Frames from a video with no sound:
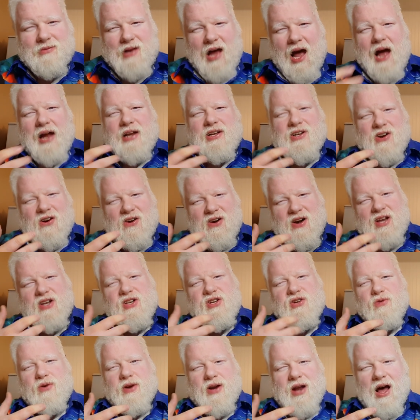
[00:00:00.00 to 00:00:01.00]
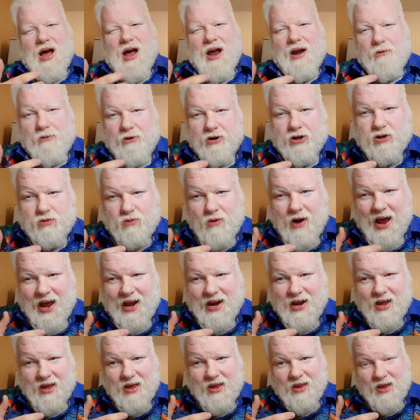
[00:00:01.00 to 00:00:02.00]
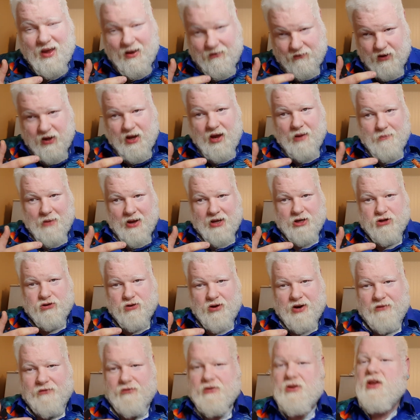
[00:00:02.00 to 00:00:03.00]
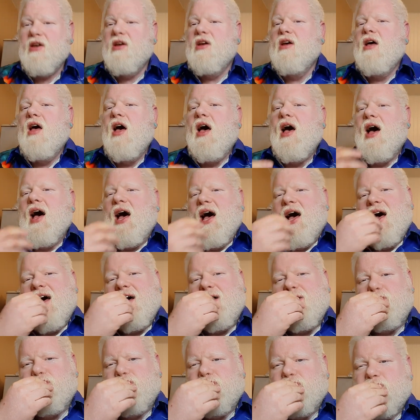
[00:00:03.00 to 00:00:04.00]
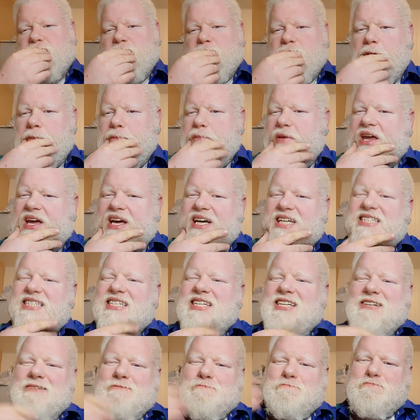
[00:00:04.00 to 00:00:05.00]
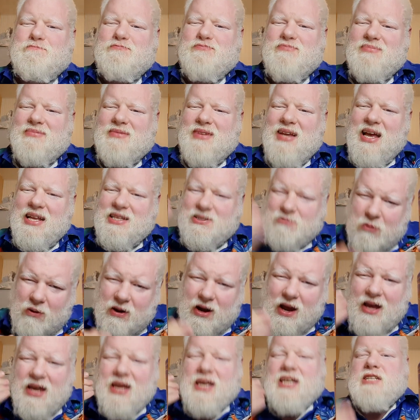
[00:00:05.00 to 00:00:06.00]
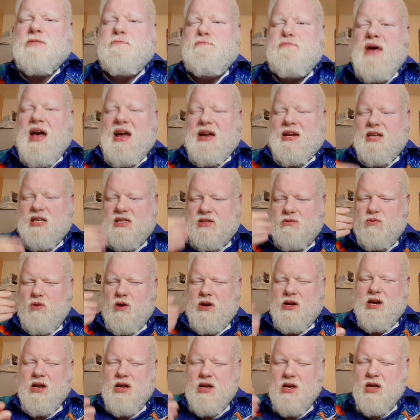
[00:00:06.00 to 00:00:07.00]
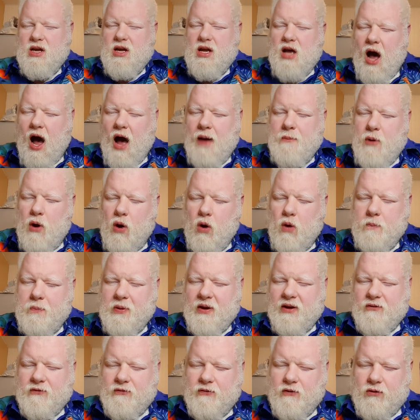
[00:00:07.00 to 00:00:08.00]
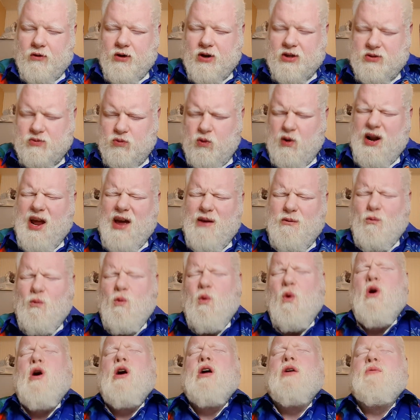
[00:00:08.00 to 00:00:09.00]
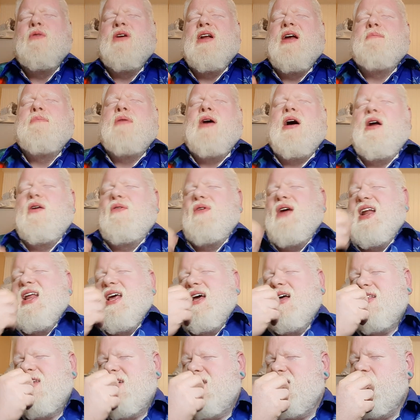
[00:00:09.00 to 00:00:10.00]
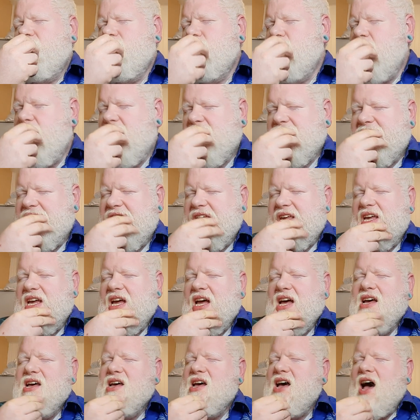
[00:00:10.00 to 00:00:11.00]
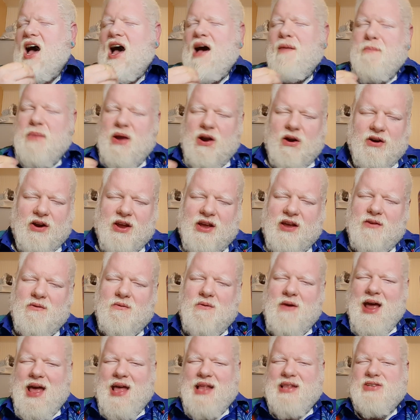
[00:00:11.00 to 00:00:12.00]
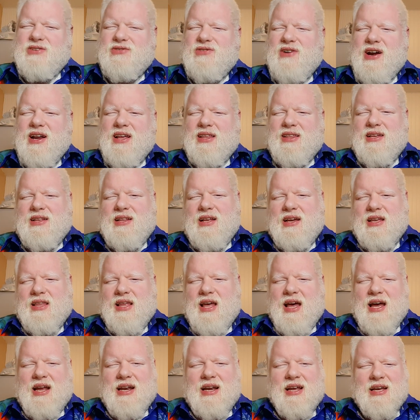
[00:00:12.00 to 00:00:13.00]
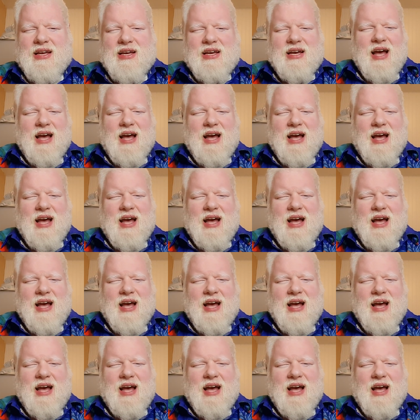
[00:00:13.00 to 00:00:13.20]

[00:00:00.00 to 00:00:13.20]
I turn into an Irish red, if you get my drift. Because it's what I expect. It's what I'm hoping for. It's what I want when I buy a red ale. I don't want the American reds or anything like that.